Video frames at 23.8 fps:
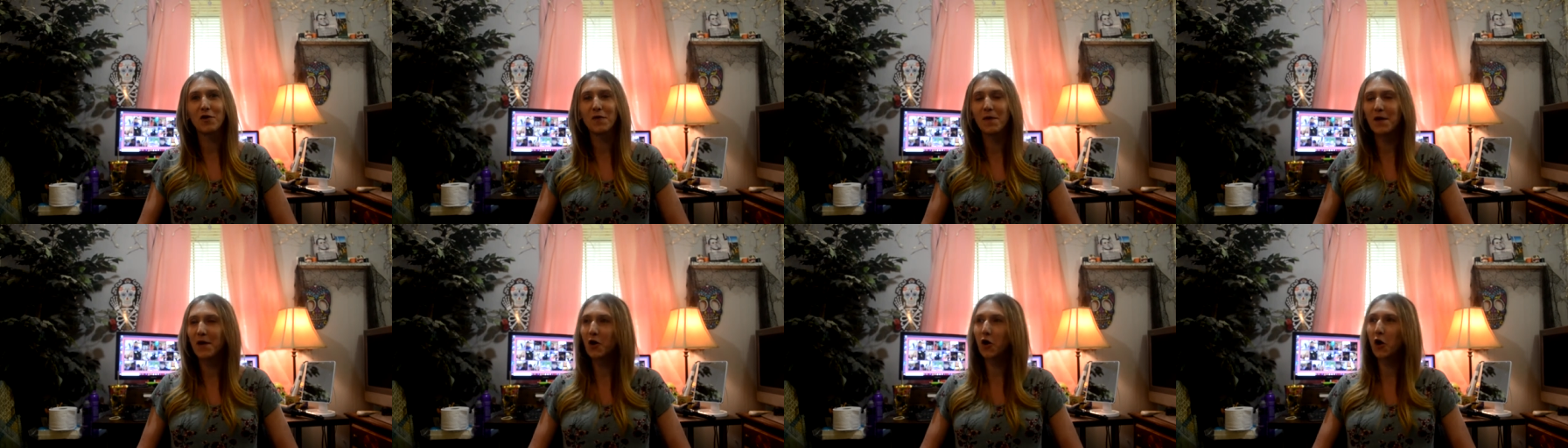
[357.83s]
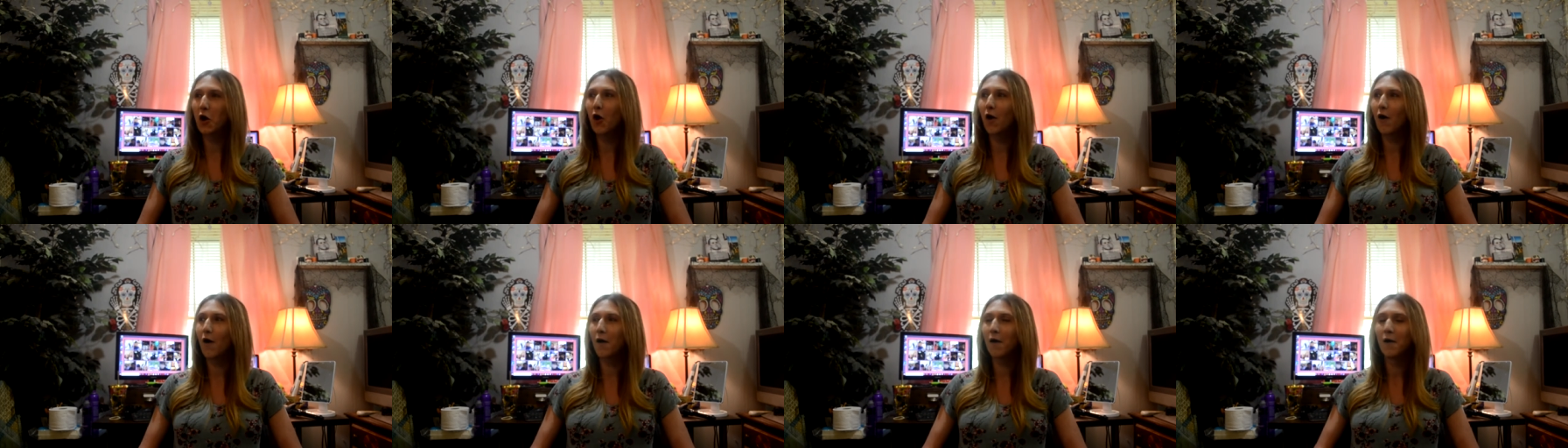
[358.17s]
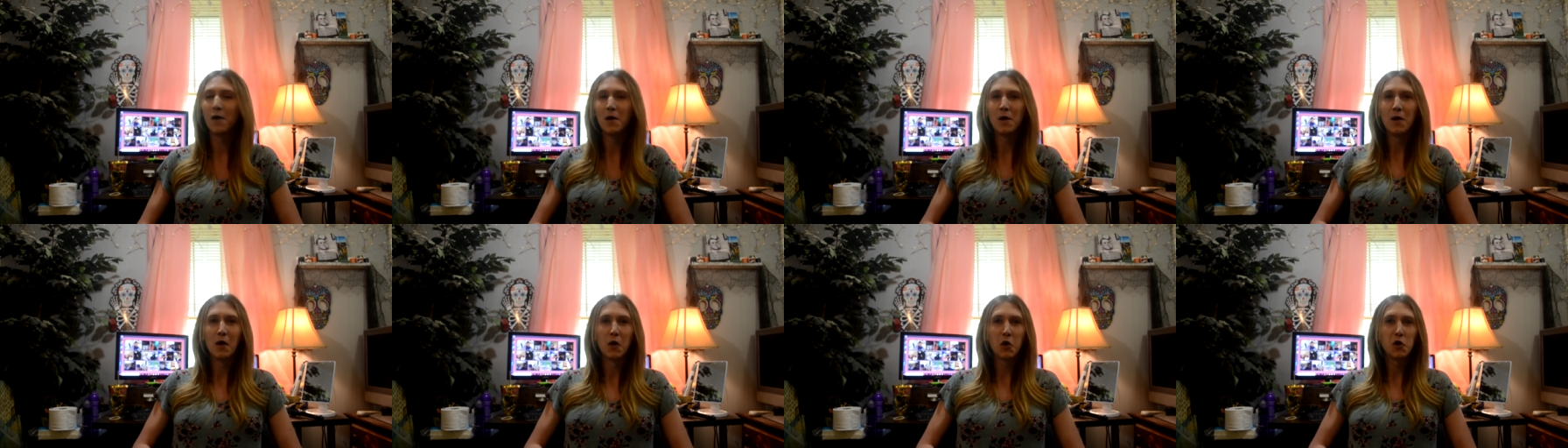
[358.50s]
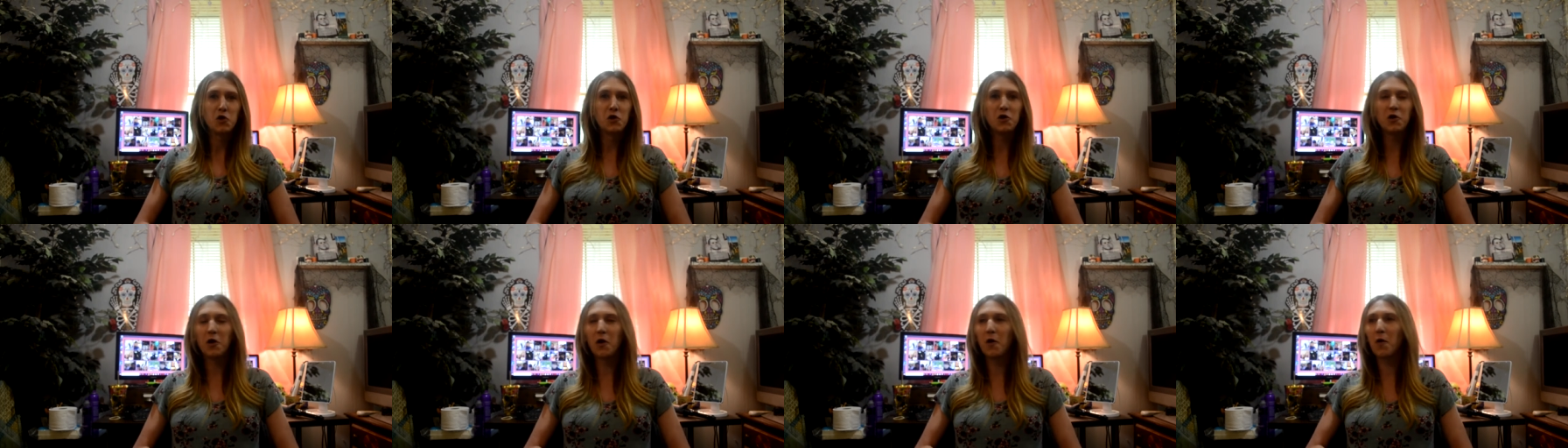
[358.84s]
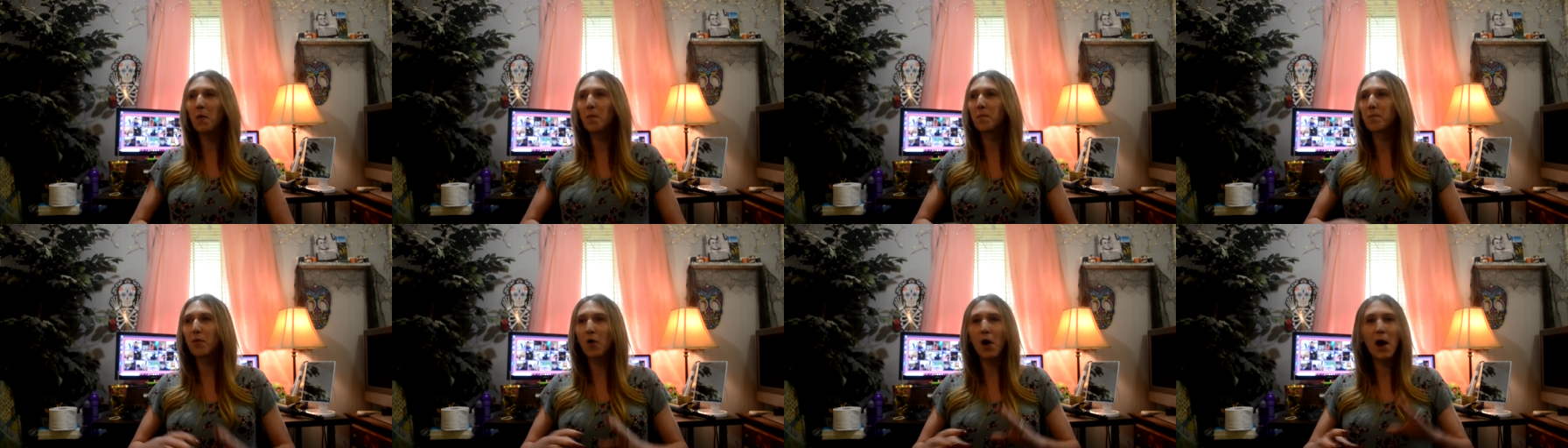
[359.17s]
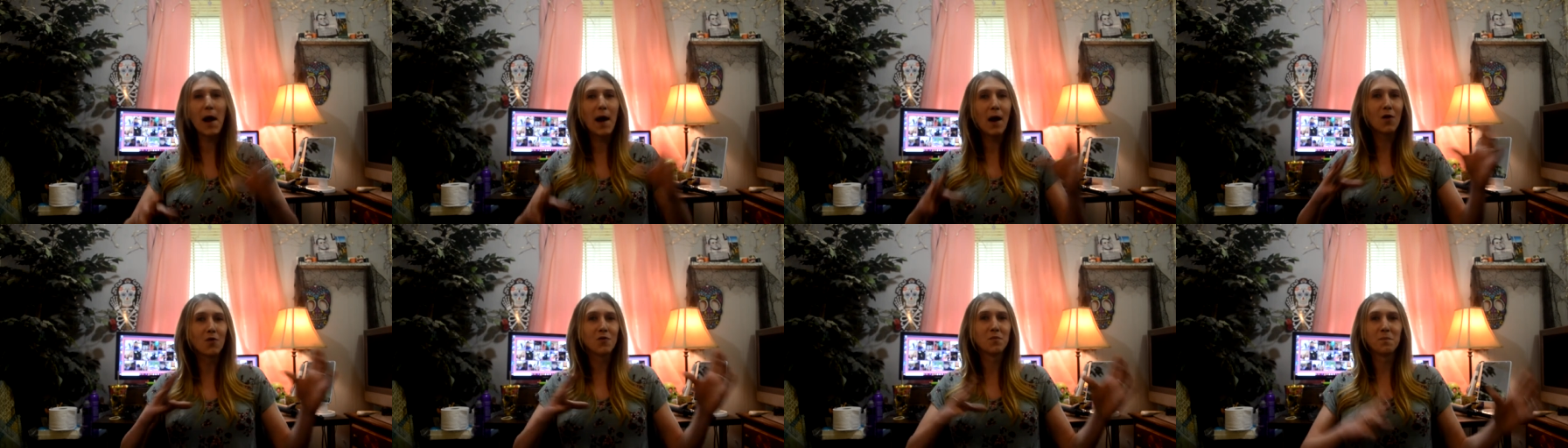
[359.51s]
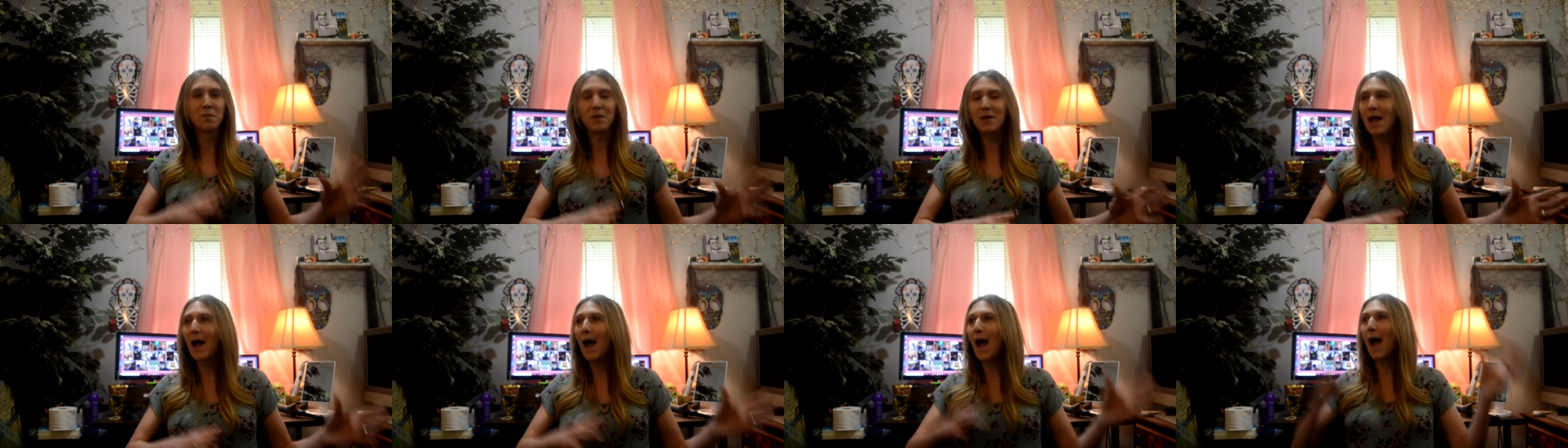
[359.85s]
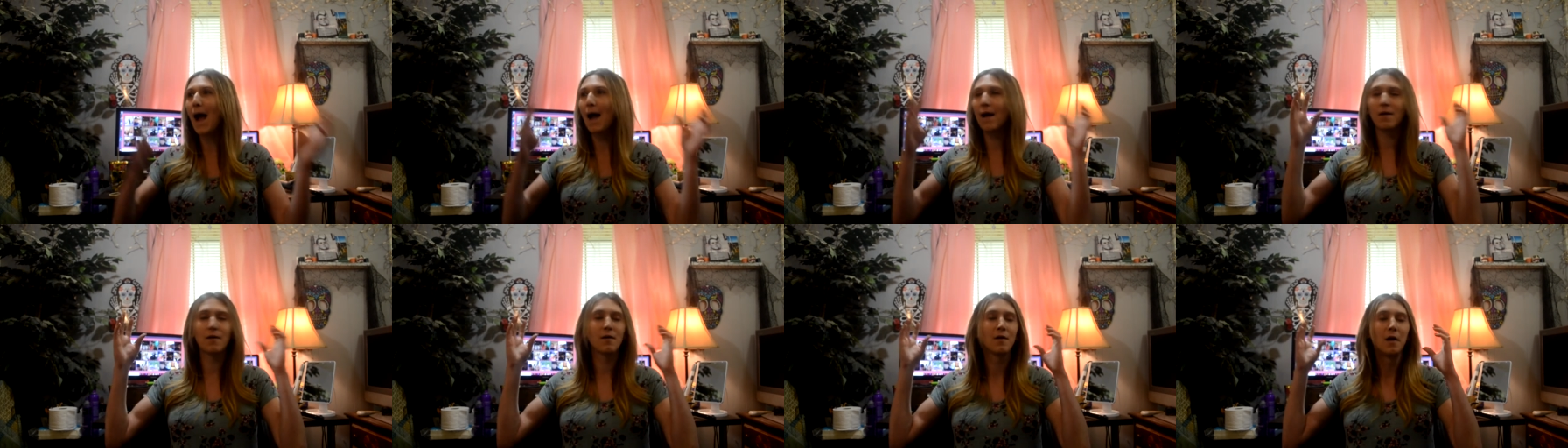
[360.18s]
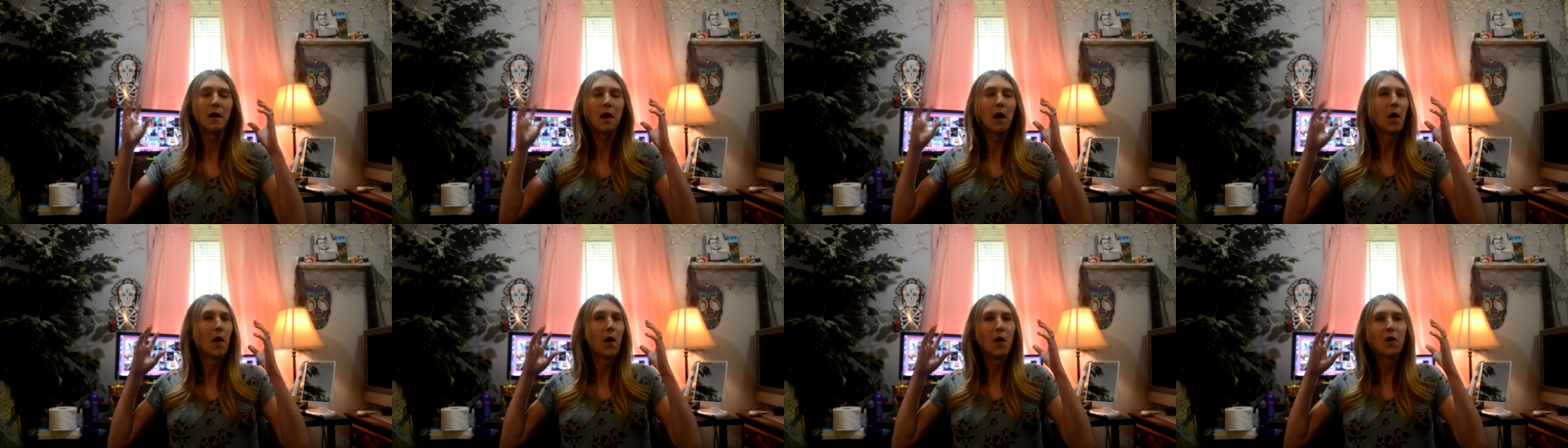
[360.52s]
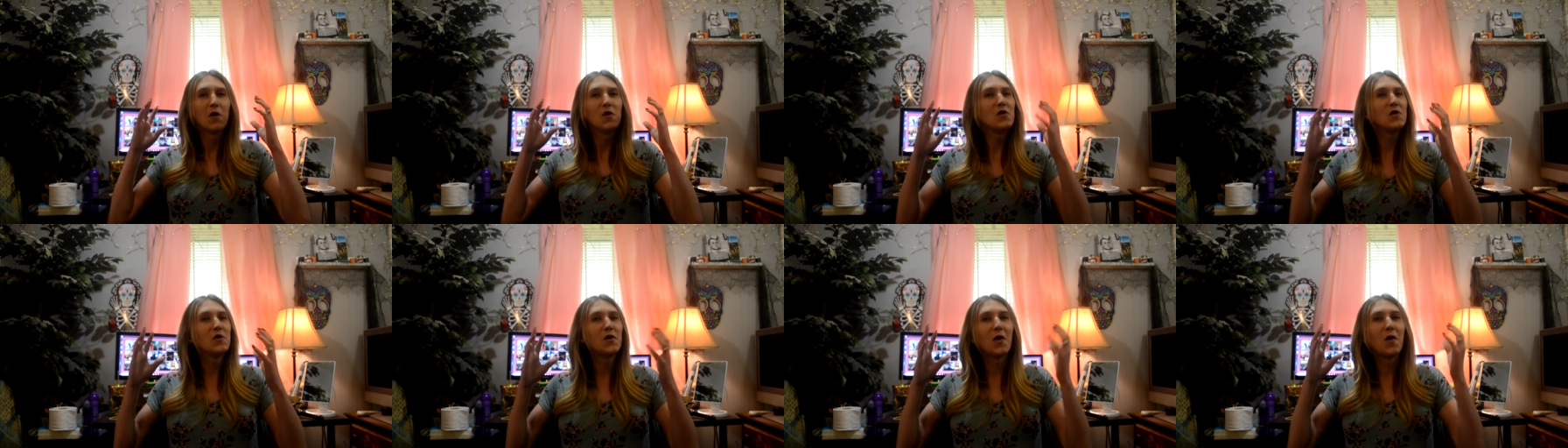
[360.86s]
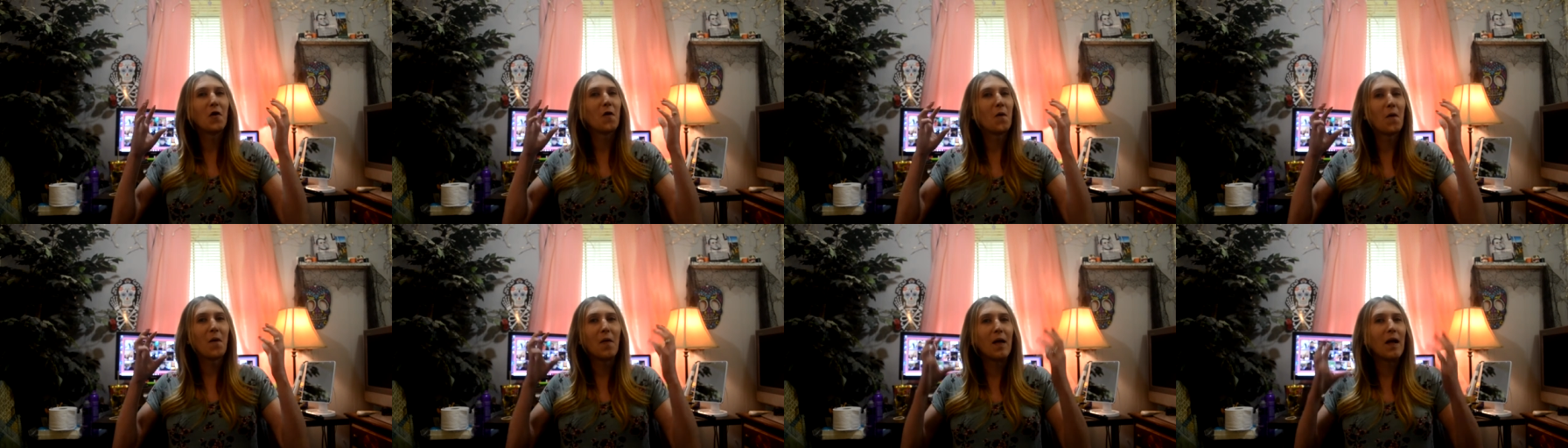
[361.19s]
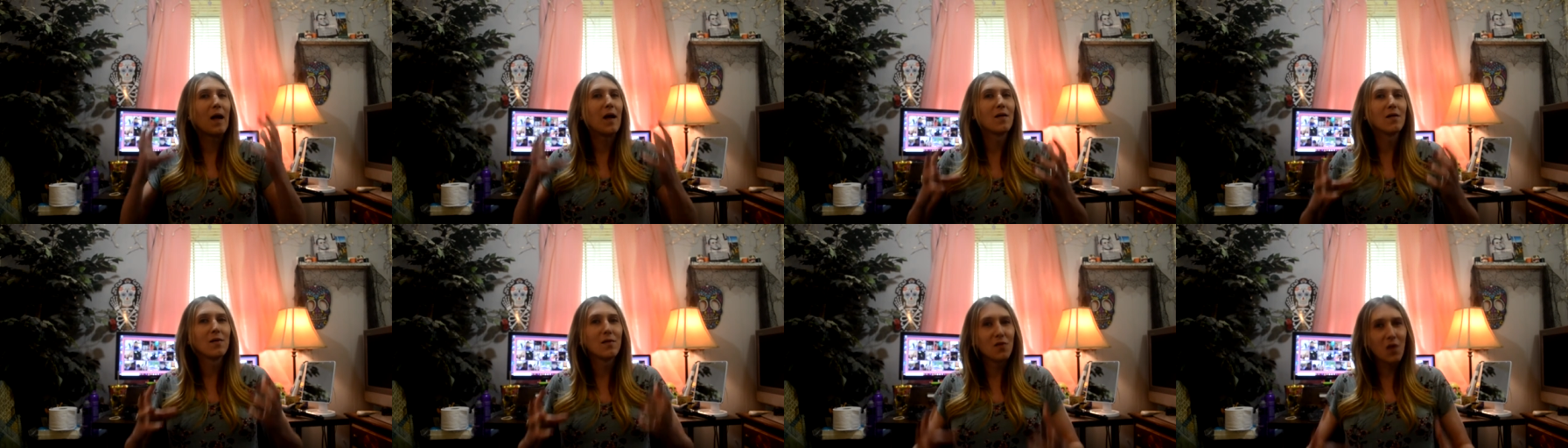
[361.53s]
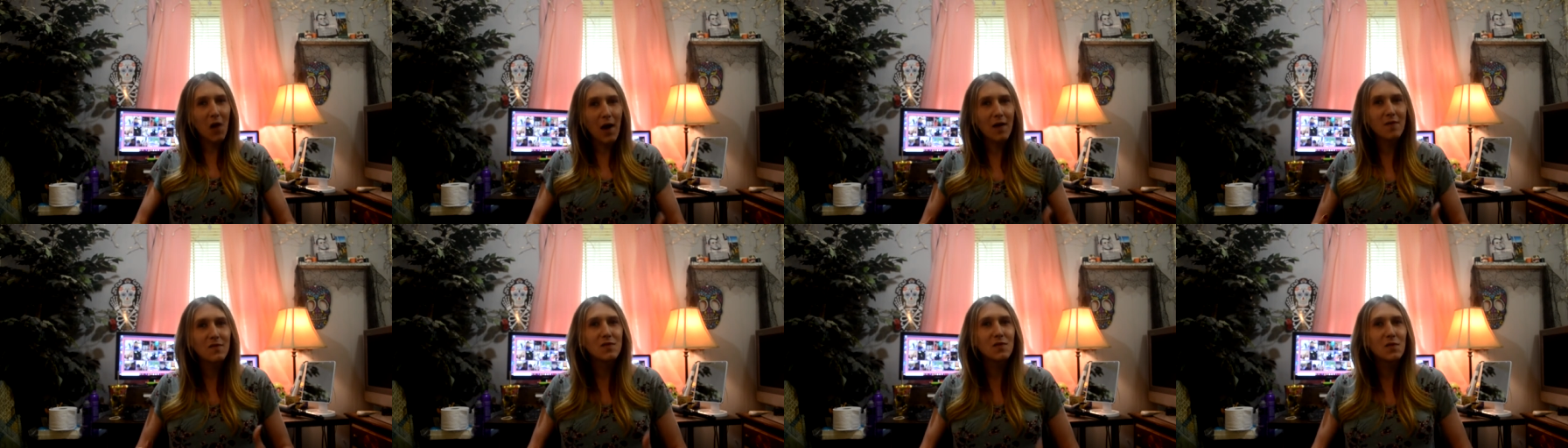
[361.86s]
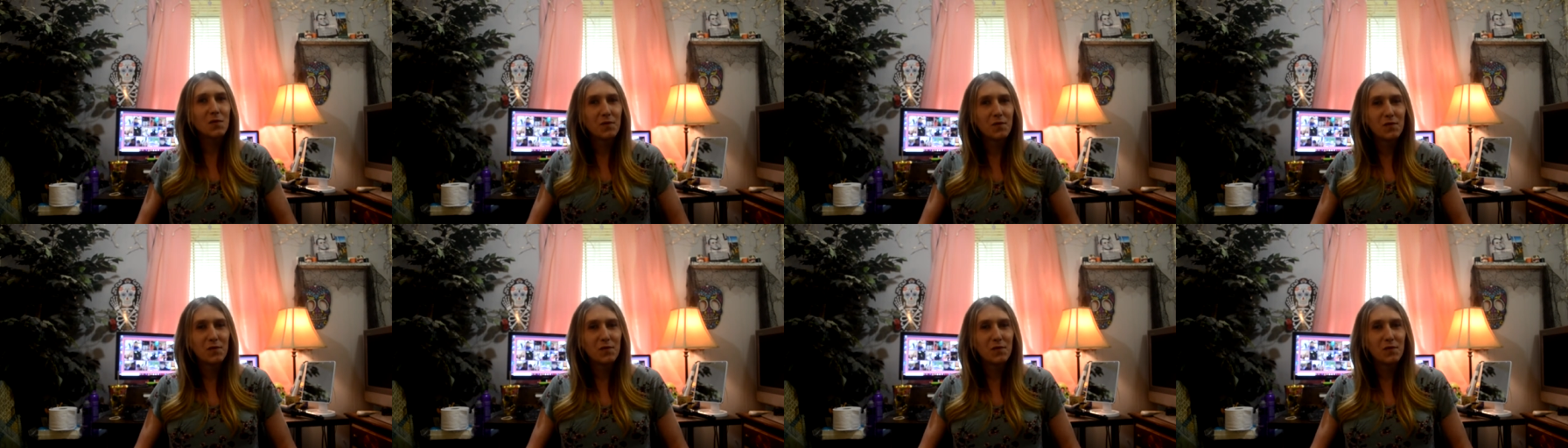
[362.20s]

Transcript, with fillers: There are, you know, brown, black, you know, lots of